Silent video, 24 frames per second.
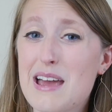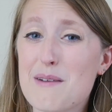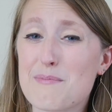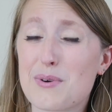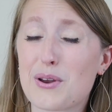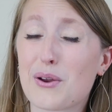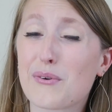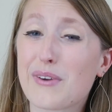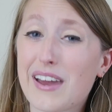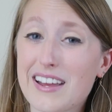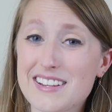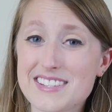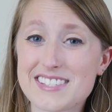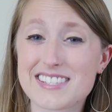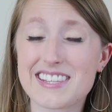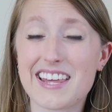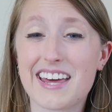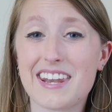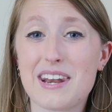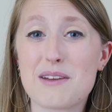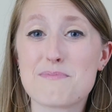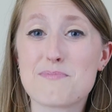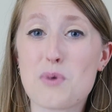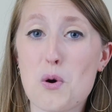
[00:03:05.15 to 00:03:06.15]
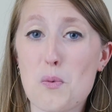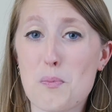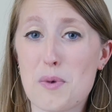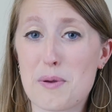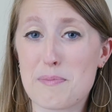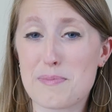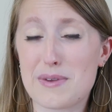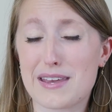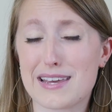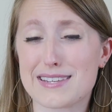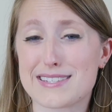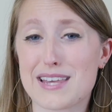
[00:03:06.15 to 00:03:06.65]
but I'll get to that in a
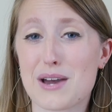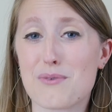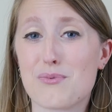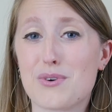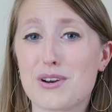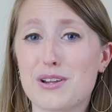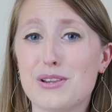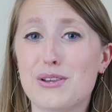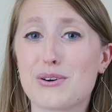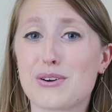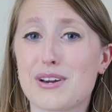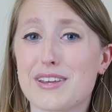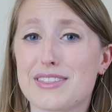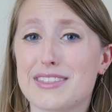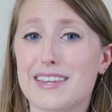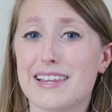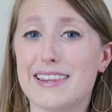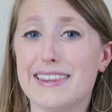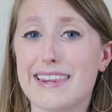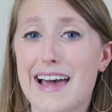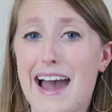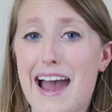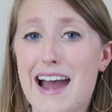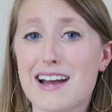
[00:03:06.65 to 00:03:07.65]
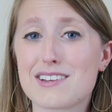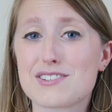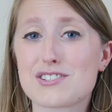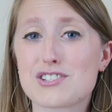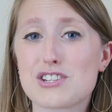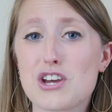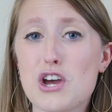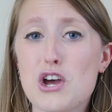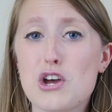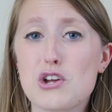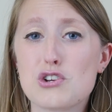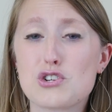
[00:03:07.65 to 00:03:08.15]
moment because I want to look at the
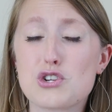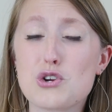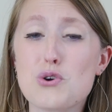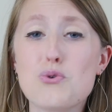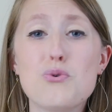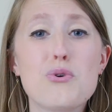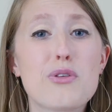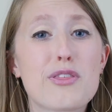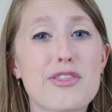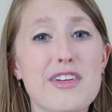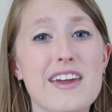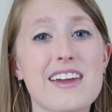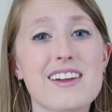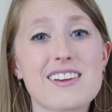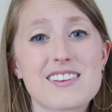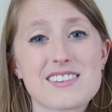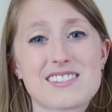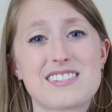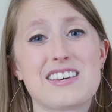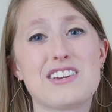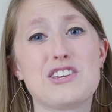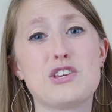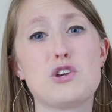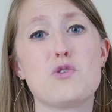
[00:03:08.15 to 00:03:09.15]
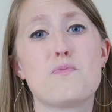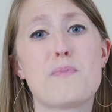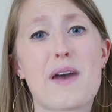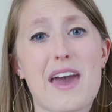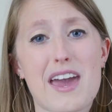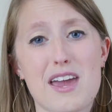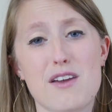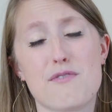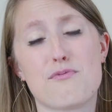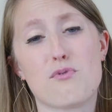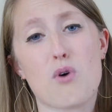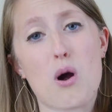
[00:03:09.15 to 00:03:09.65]
last 2 things that you
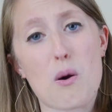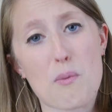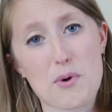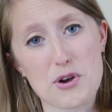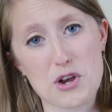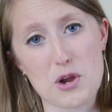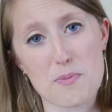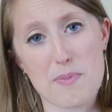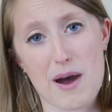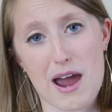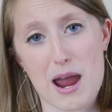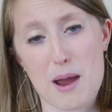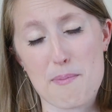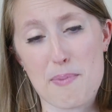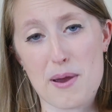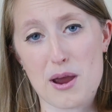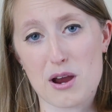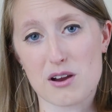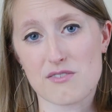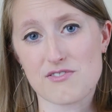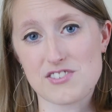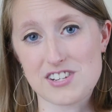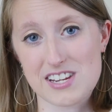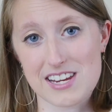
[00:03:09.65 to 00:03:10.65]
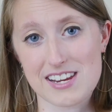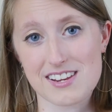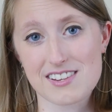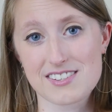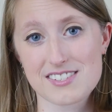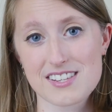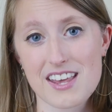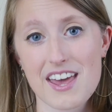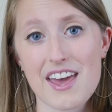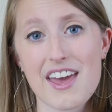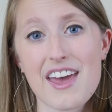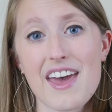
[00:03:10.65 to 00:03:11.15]
pay for when you buy a pair of
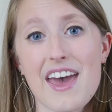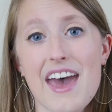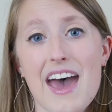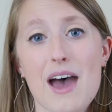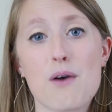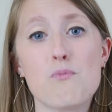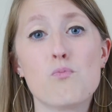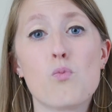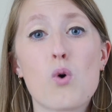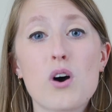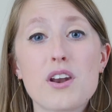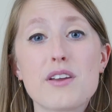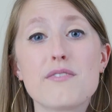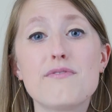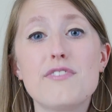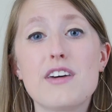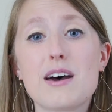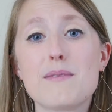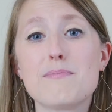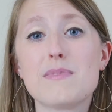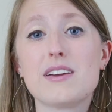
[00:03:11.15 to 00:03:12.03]
Tieks, and one of them